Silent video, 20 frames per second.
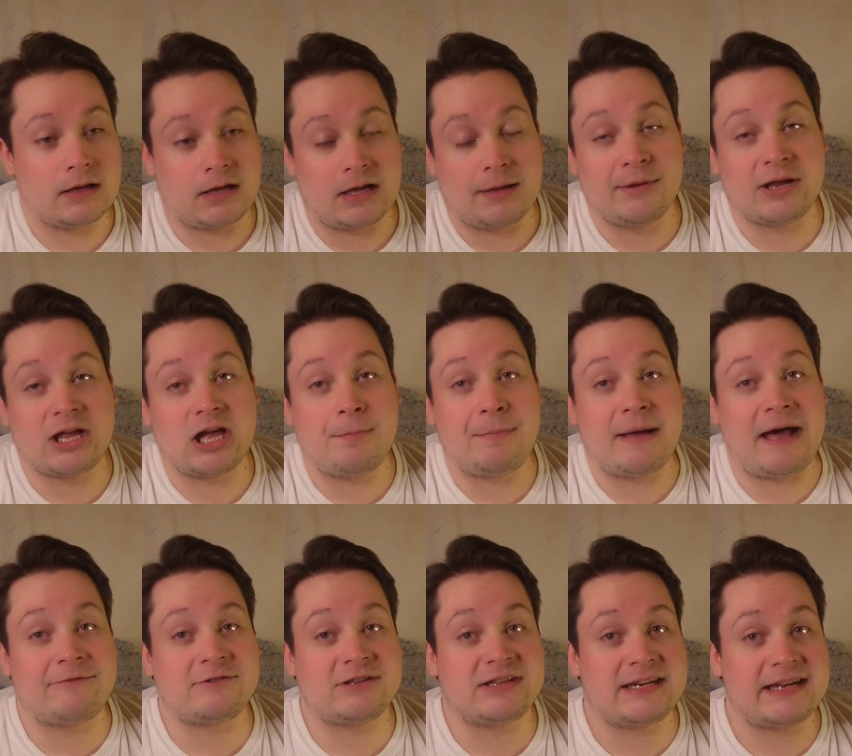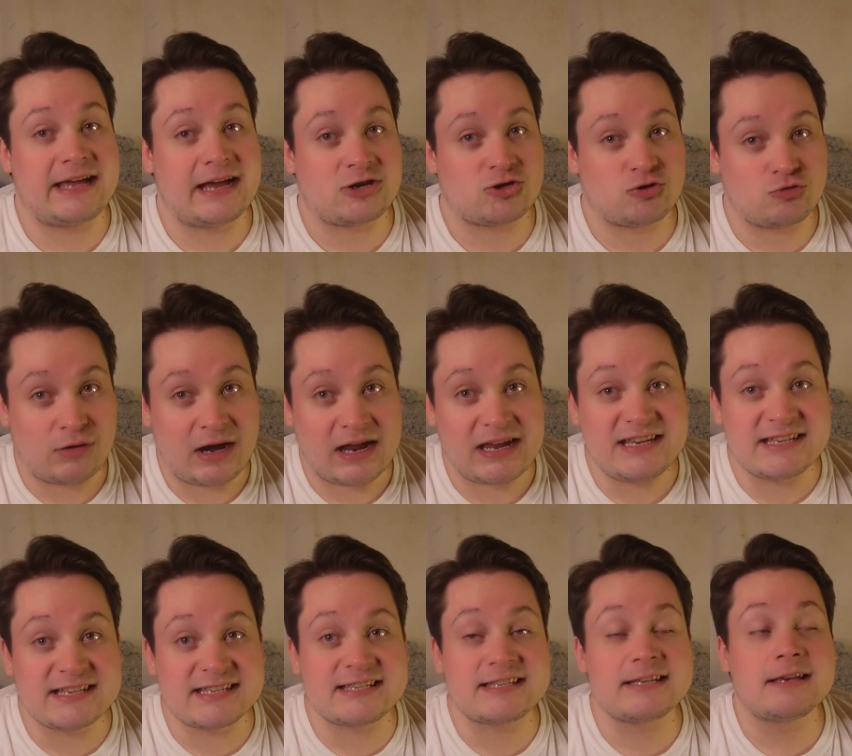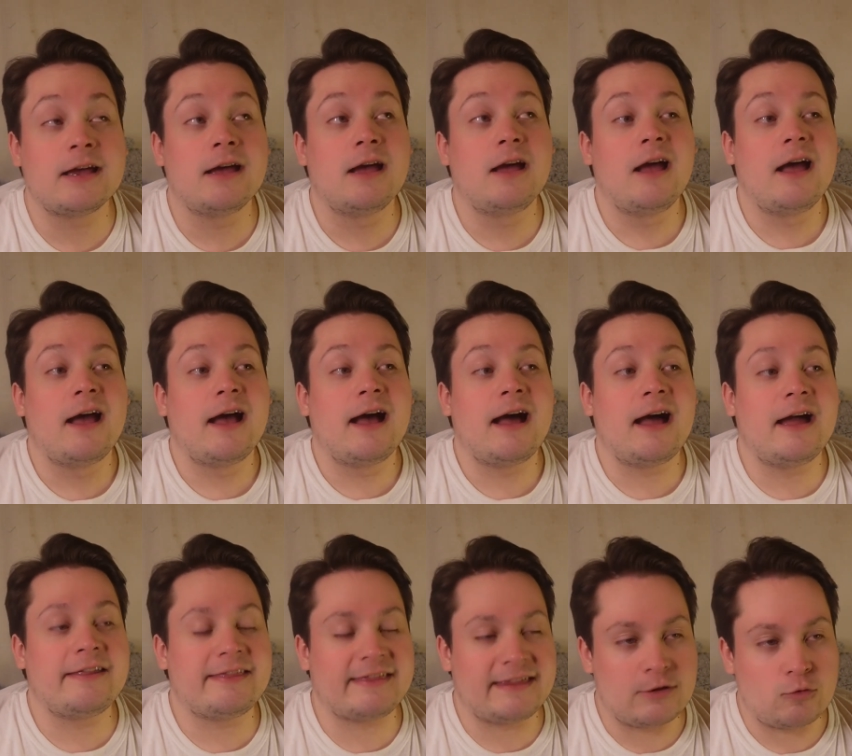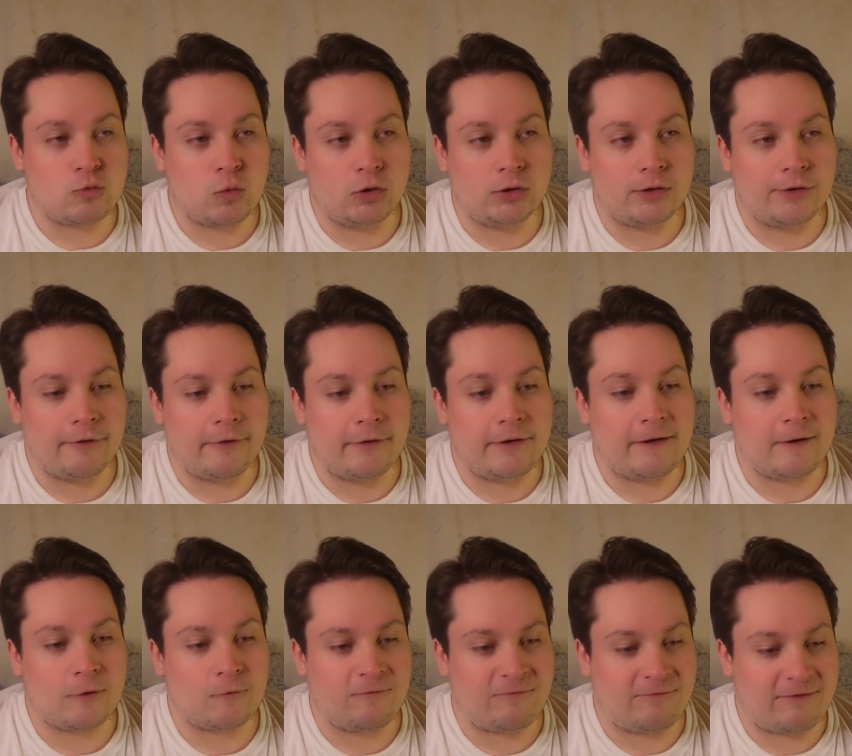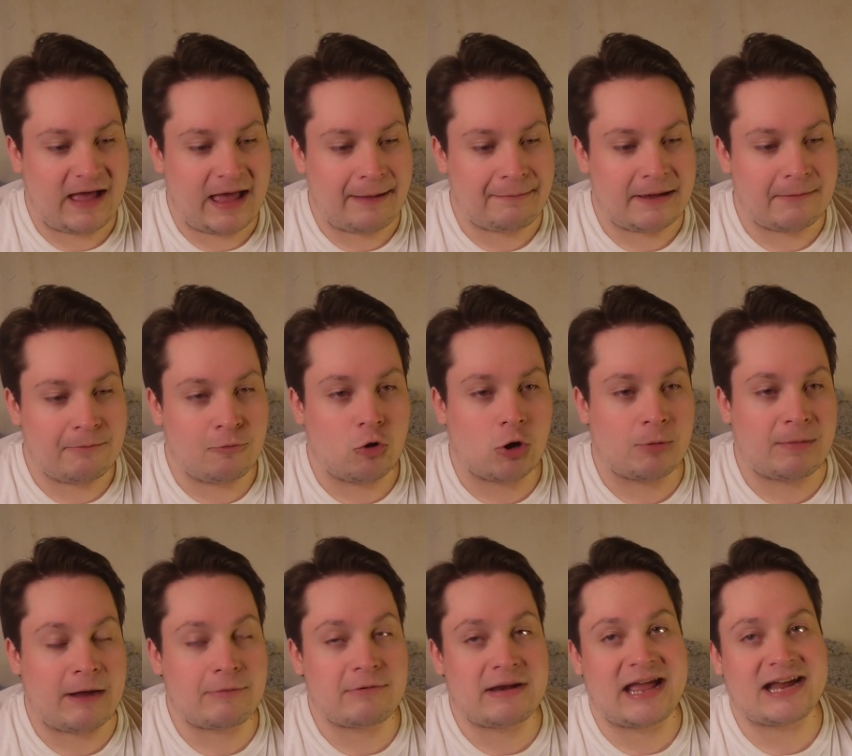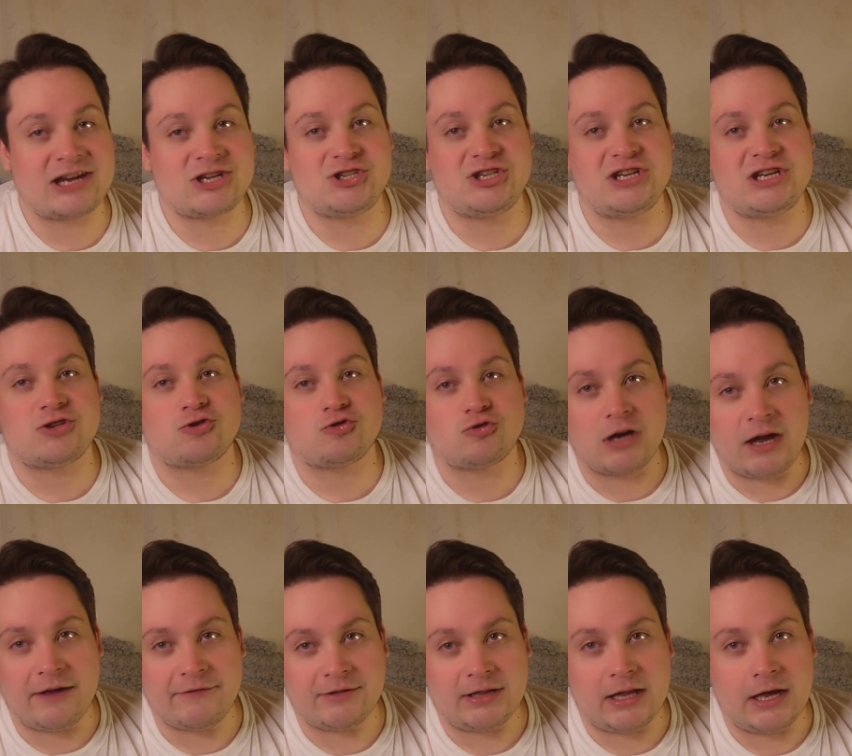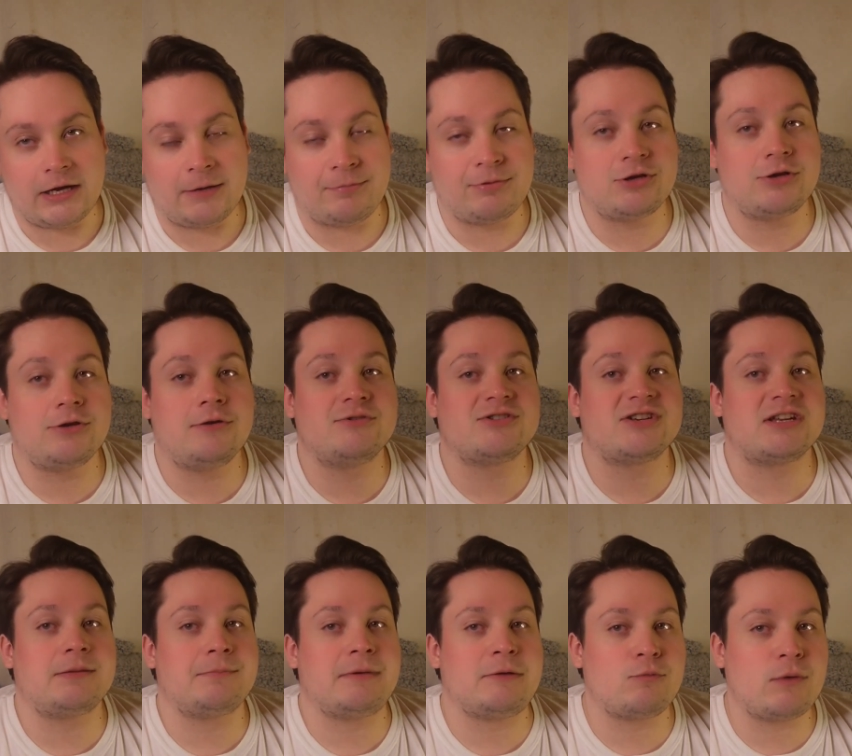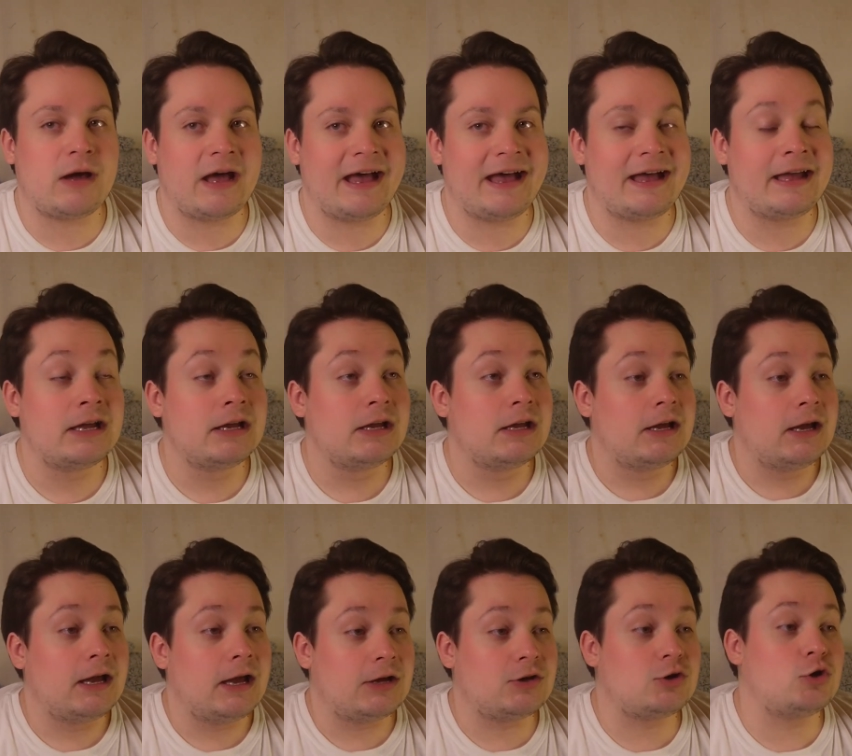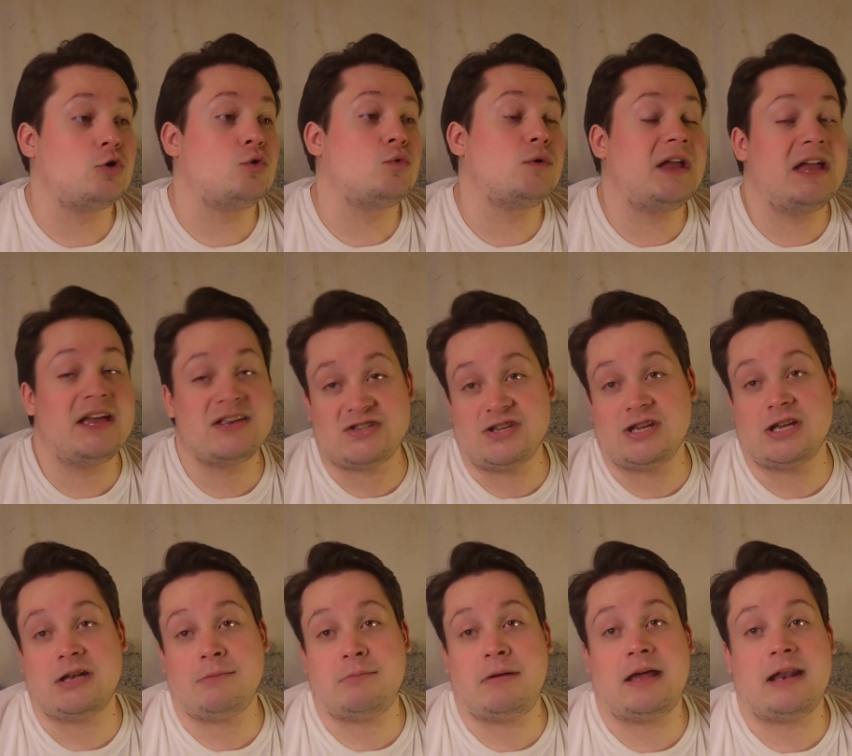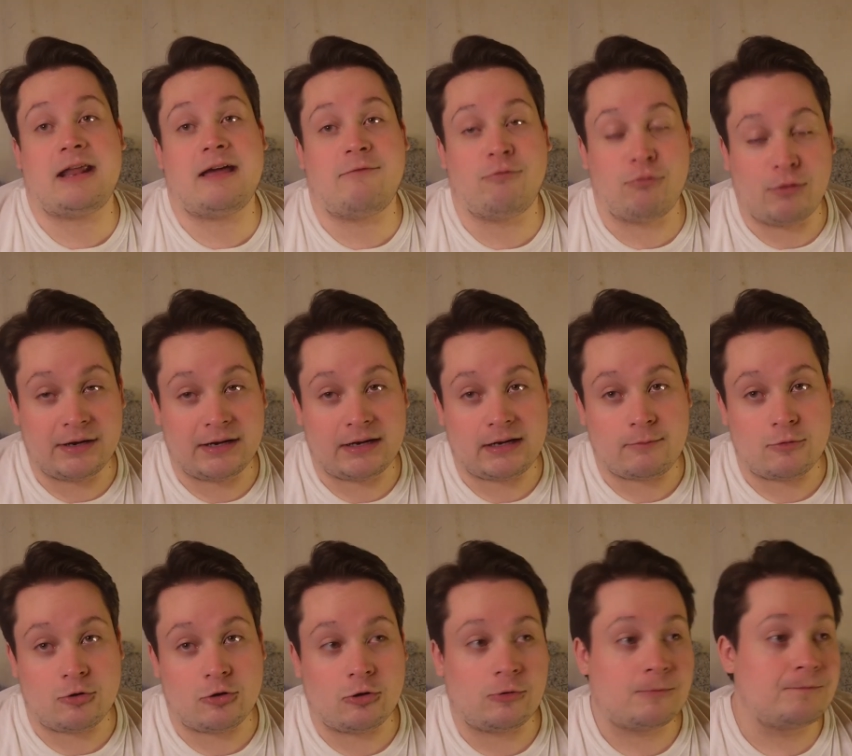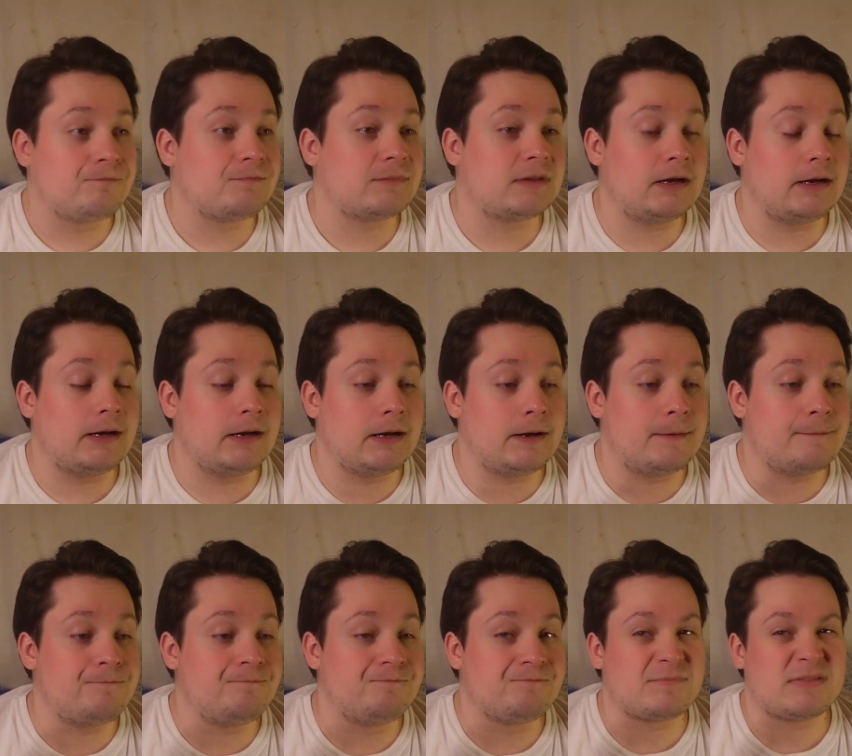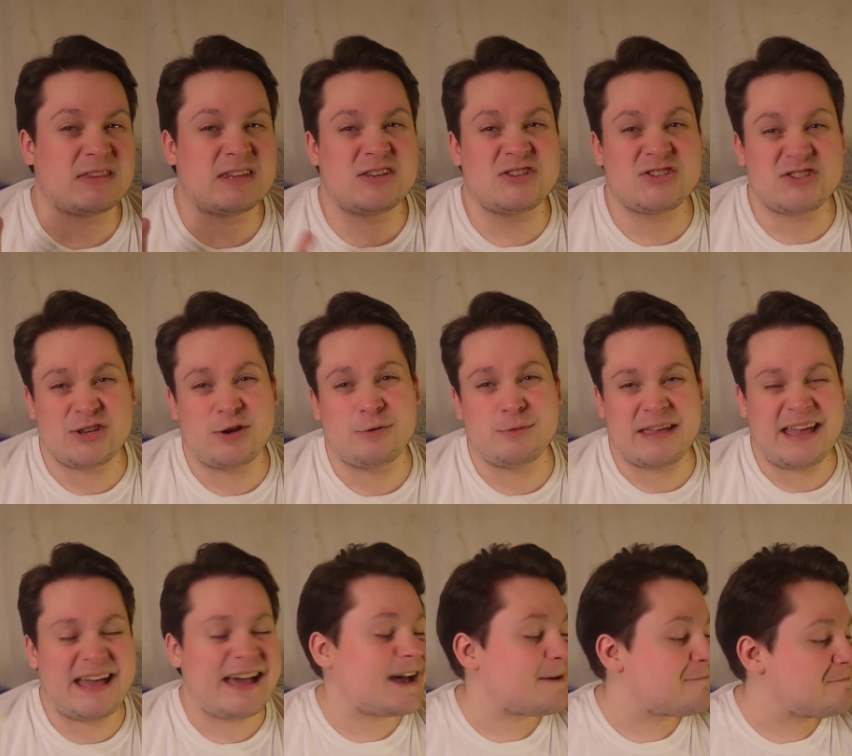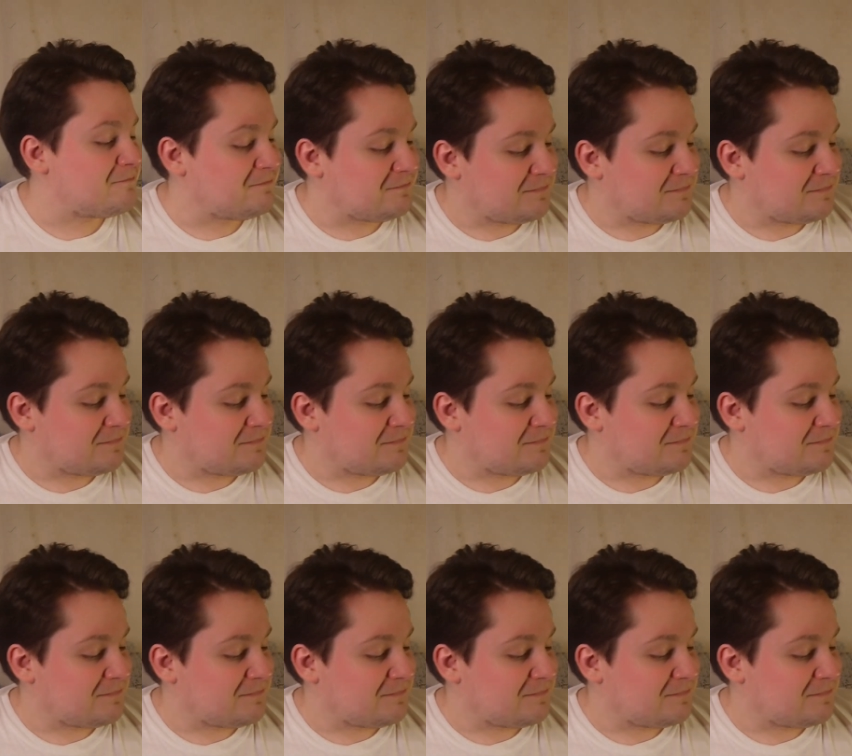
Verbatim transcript: coming up after the next race, I think we'll learn a fair bit more about next year's driver lineup and who's going to be where and who isn't going to be in F1 anymore. Um, so yeah,